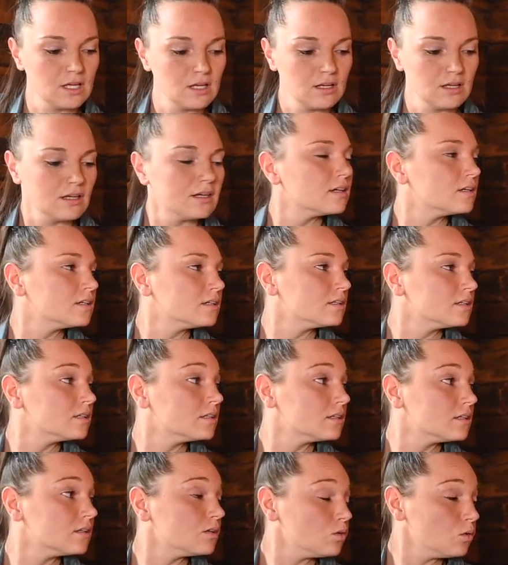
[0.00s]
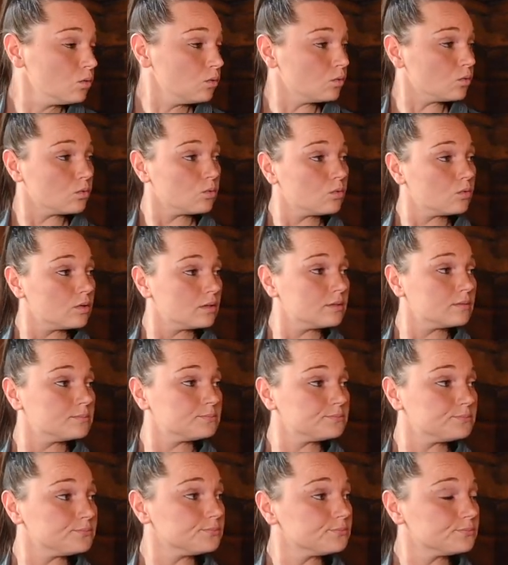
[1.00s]

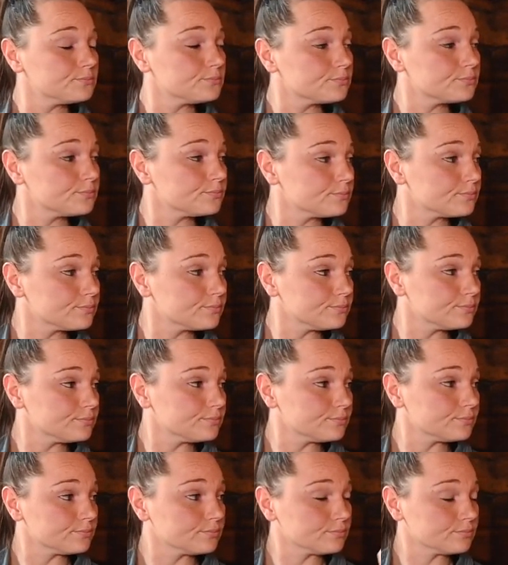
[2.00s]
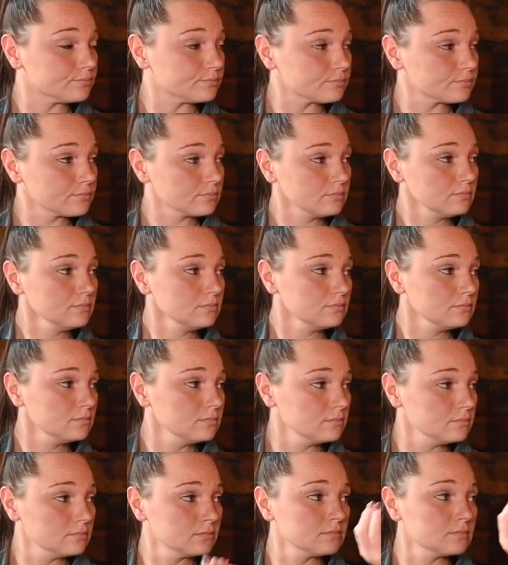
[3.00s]

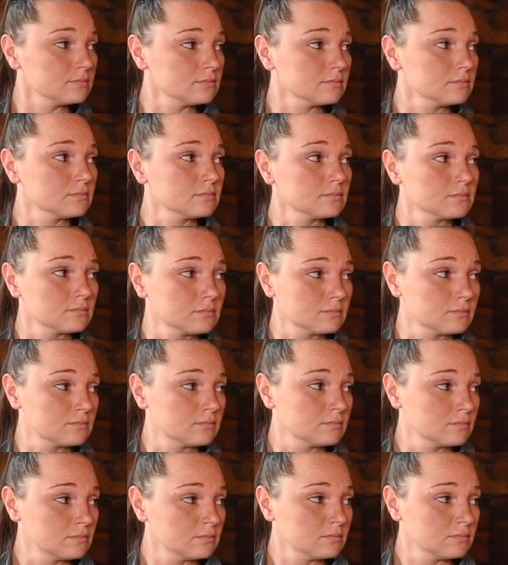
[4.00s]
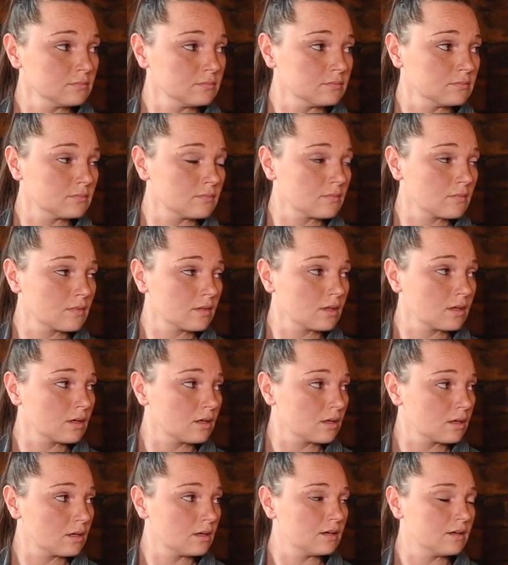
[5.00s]

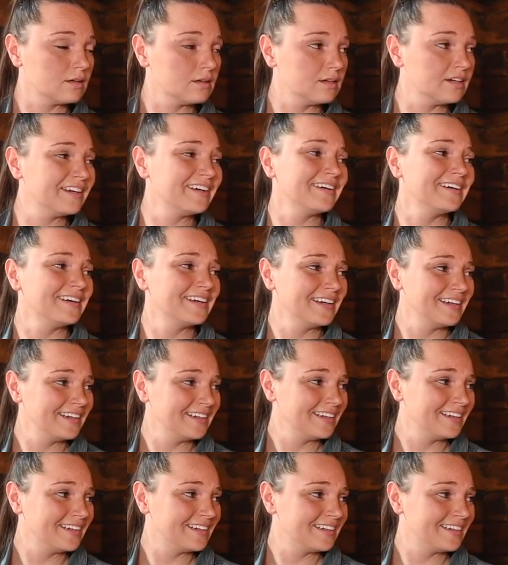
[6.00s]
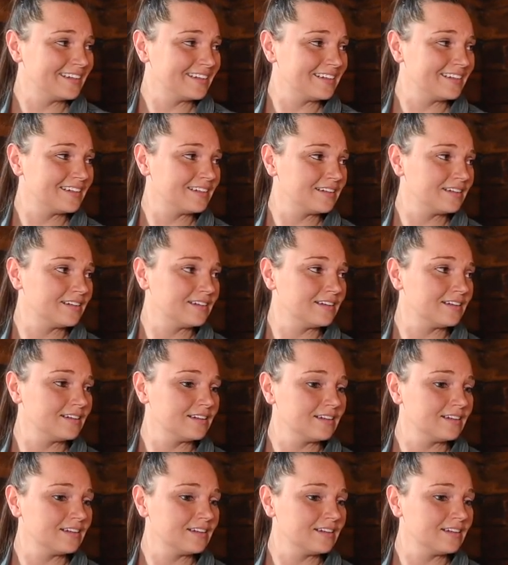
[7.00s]
This person isn't speaking.